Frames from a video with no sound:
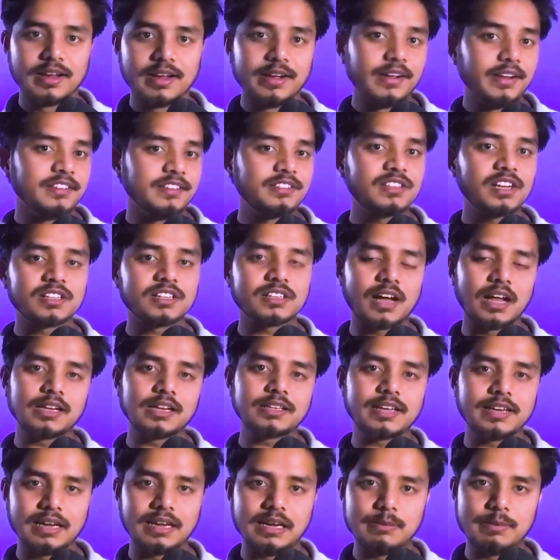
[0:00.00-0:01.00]
Start
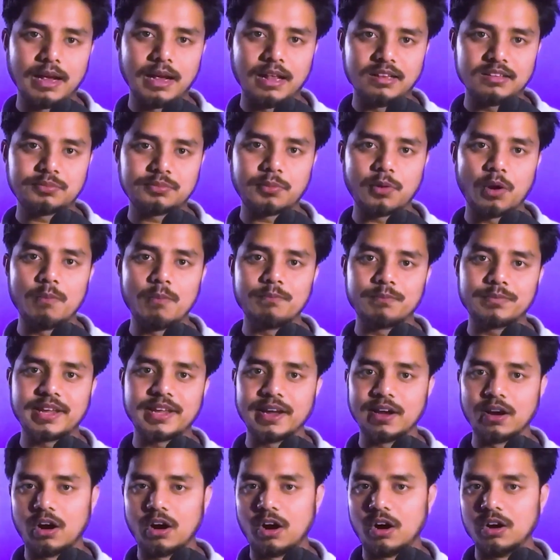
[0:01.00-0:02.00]
collecting emails from day
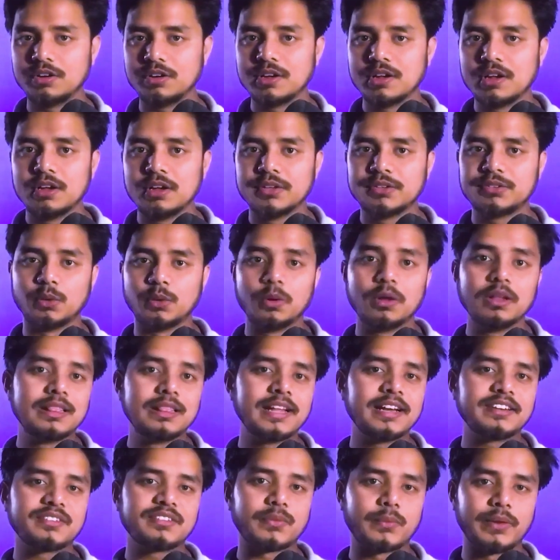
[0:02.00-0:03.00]
on. So
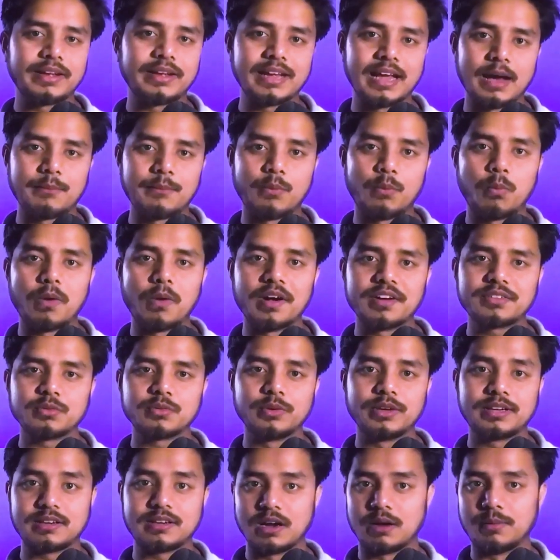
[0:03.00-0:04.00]
let's recap what we
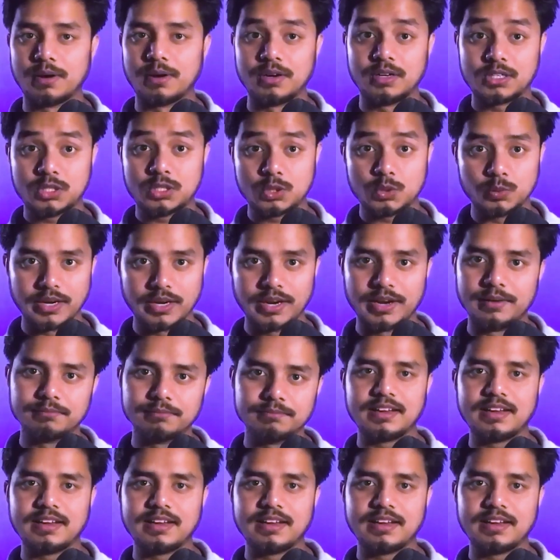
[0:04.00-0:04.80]
covered today.